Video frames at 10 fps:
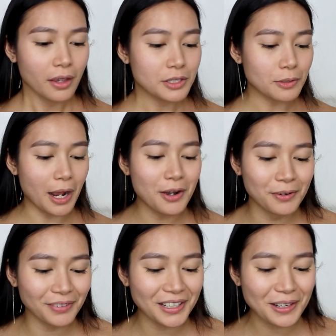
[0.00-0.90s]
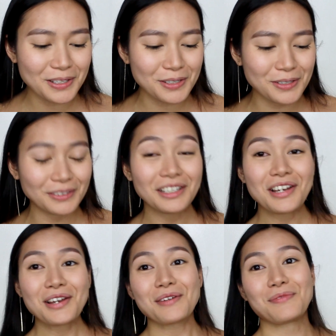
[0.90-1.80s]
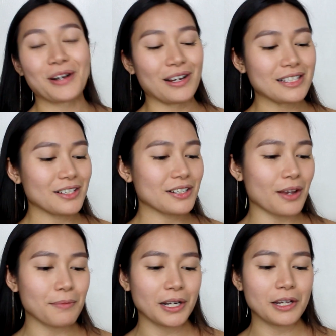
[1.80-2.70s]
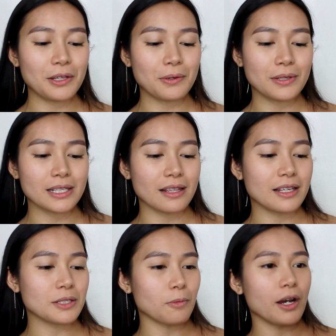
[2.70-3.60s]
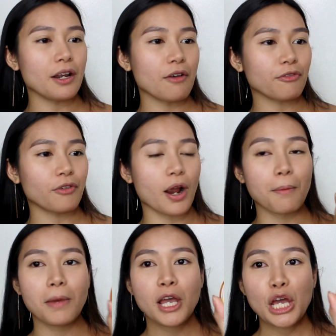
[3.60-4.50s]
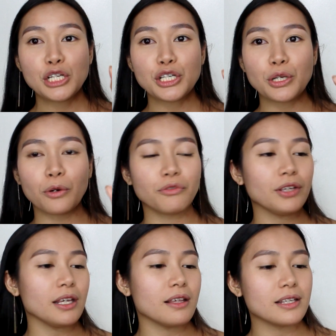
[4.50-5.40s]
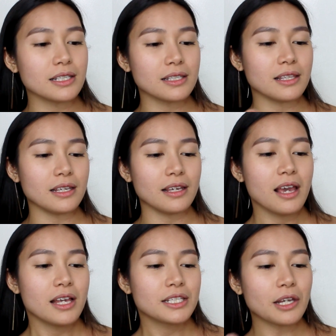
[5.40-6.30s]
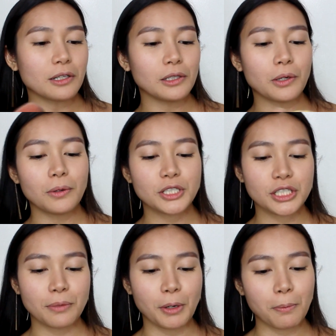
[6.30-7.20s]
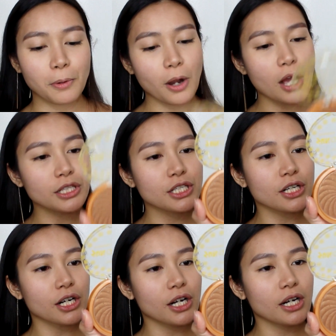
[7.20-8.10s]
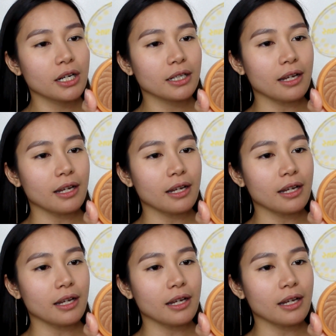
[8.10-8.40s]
So now I'm gonna do bronzer. So I'm gonna use this one from GIOVI. This is the Sun Glow Shimmer Bronzer.